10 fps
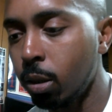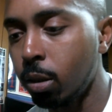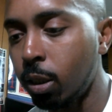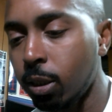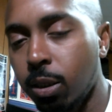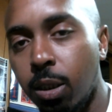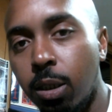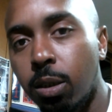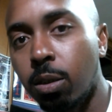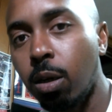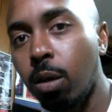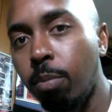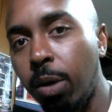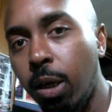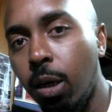This is gonna
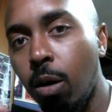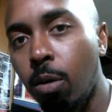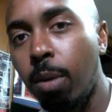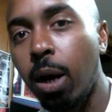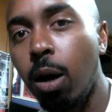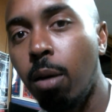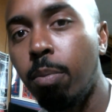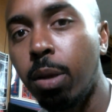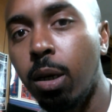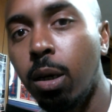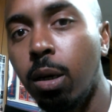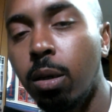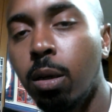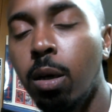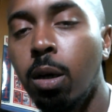be on my
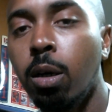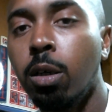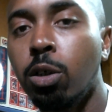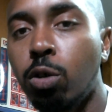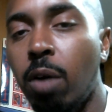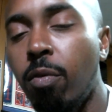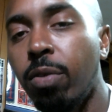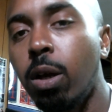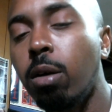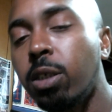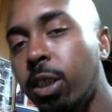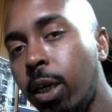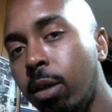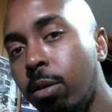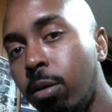unplugged travel vlog
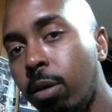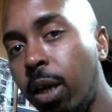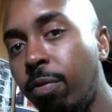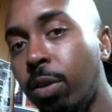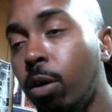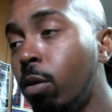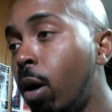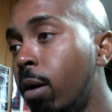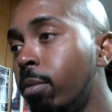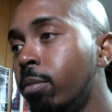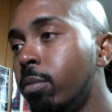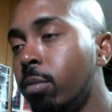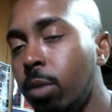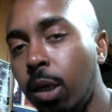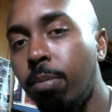channel, even though I'm
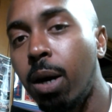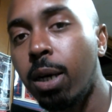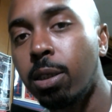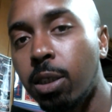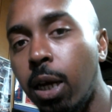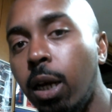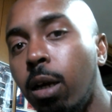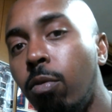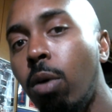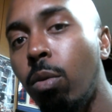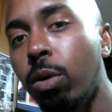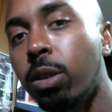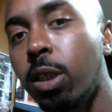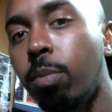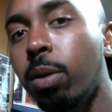in my setting of what
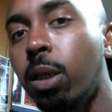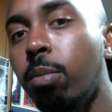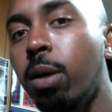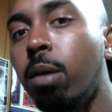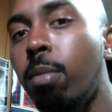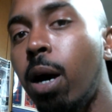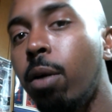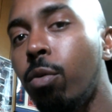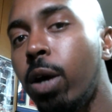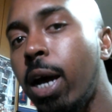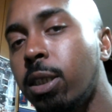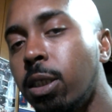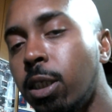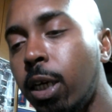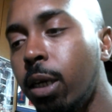would typically be my
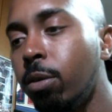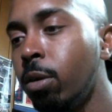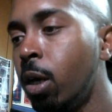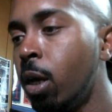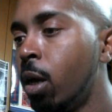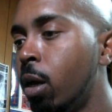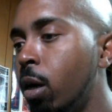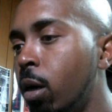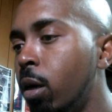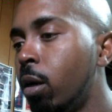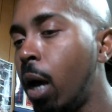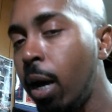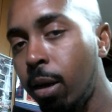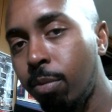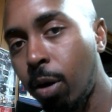reaction channel.
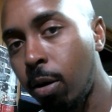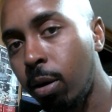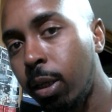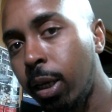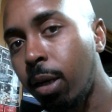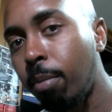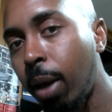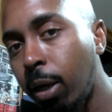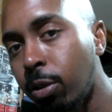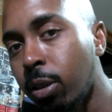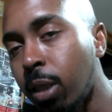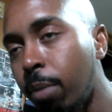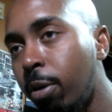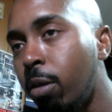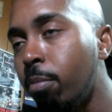I am currently in the Matrix.
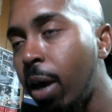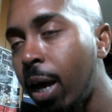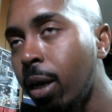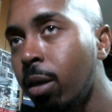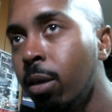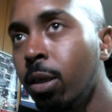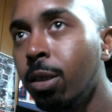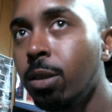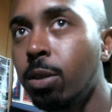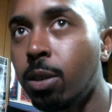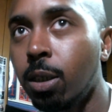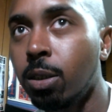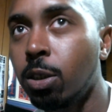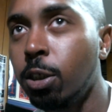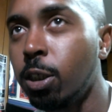I've been back
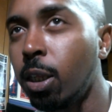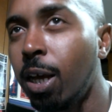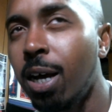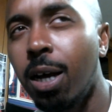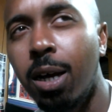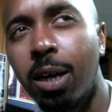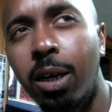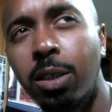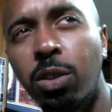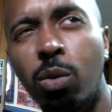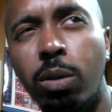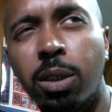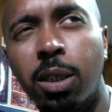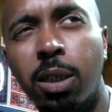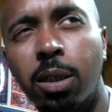since July
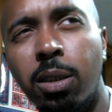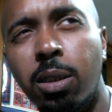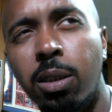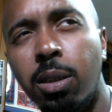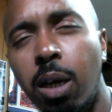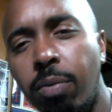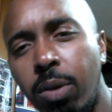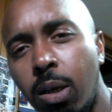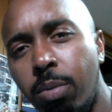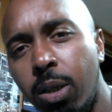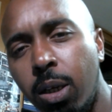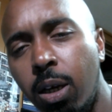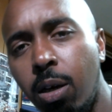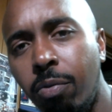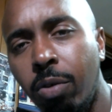27th, I
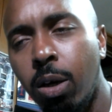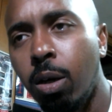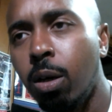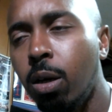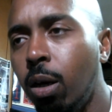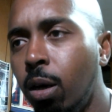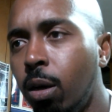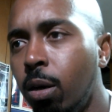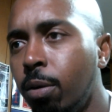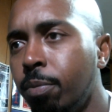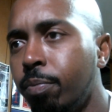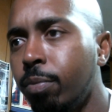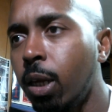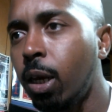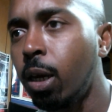believe. Um,
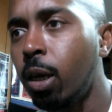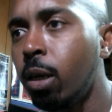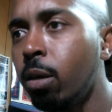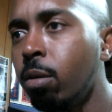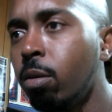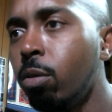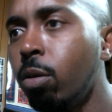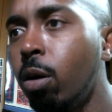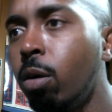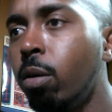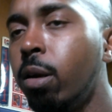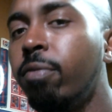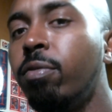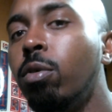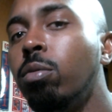and and
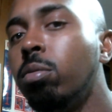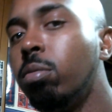if you